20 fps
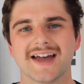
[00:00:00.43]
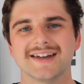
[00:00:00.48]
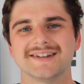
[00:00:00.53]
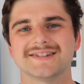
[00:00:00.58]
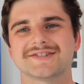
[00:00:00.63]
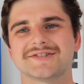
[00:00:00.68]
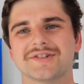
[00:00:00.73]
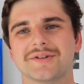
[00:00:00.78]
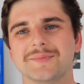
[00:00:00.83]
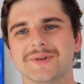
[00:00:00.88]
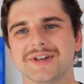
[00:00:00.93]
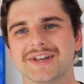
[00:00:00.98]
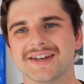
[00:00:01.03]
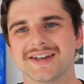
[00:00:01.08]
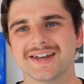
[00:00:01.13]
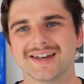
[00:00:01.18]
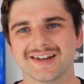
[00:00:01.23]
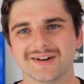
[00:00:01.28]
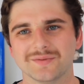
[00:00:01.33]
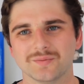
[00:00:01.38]
Hey, it's Tom here
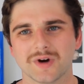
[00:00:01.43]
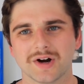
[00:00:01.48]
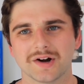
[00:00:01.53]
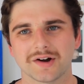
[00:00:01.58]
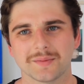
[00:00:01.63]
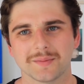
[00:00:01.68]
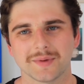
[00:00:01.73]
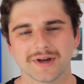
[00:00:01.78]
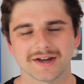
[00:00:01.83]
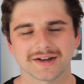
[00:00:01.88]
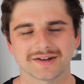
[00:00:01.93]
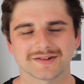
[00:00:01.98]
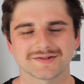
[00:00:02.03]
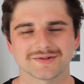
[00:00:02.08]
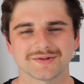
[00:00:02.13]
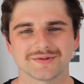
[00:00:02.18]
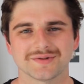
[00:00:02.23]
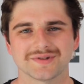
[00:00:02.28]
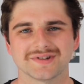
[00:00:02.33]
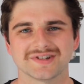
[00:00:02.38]
and welcome back
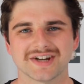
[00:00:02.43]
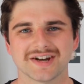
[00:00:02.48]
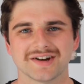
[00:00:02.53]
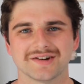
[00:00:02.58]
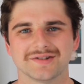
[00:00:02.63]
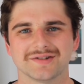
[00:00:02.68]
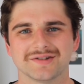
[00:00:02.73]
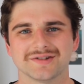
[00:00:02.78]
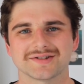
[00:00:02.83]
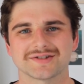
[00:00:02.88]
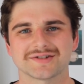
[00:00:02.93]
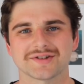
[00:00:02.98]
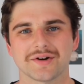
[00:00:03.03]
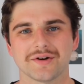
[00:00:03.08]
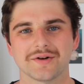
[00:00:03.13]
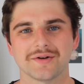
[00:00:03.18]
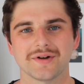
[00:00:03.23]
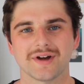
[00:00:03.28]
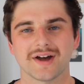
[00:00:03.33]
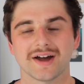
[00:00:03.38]
to the channel.
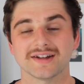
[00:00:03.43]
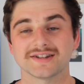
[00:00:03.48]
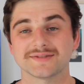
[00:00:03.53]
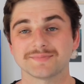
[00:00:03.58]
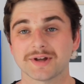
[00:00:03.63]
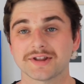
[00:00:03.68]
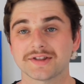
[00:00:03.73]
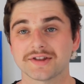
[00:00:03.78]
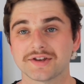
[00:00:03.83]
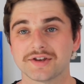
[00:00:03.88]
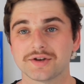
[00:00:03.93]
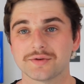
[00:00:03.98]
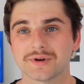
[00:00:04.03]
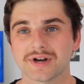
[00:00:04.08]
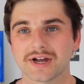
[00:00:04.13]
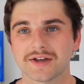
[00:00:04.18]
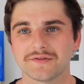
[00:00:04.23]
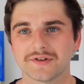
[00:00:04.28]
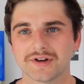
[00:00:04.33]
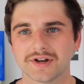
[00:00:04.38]
So it's monthly
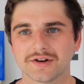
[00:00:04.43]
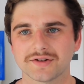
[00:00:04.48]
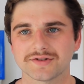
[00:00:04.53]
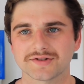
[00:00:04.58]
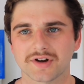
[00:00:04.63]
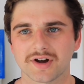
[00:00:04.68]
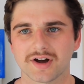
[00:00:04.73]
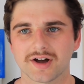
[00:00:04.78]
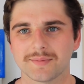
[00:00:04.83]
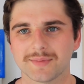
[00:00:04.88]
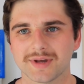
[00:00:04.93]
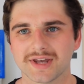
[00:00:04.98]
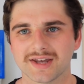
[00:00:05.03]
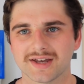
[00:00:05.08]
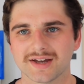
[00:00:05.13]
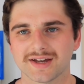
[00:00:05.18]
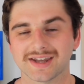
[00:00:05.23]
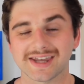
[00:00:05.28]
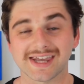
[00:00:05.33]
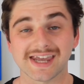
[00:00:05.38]
Q&A video time
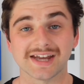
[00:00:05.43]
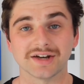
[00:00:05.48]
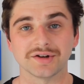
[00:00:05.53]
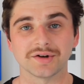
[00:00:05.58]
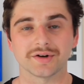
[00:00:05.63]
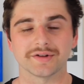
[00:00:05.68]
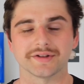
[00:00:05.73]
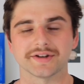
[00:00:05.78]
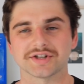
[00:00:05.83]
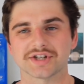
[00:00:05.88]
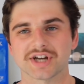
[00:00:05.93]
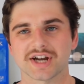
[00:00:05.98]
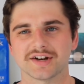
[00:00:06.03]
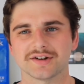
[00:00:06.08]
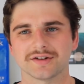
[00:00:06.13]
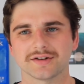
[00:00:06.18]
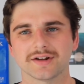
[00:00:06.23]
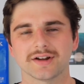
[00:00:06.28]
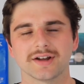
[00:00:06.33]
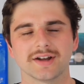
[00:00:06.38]
here again on the
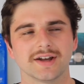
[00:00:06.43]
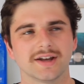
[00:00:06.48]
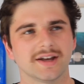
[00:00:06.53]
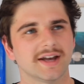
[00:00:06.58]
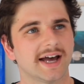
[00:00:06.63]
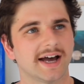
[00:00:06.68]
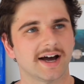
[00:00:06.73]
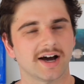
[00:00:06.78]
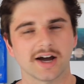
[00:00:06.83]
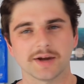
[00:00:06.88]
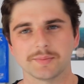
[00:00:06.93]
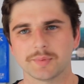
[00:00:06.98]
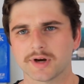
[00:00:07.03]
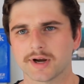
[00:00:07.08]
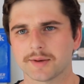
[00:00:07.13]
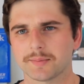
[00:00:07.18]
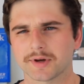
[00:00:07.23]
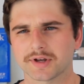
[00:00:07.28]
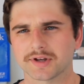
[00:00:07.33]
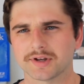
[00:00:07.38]
channel. I put
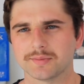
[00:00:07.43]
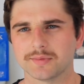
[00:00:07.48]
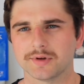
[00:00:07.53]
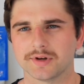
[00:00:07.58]
up a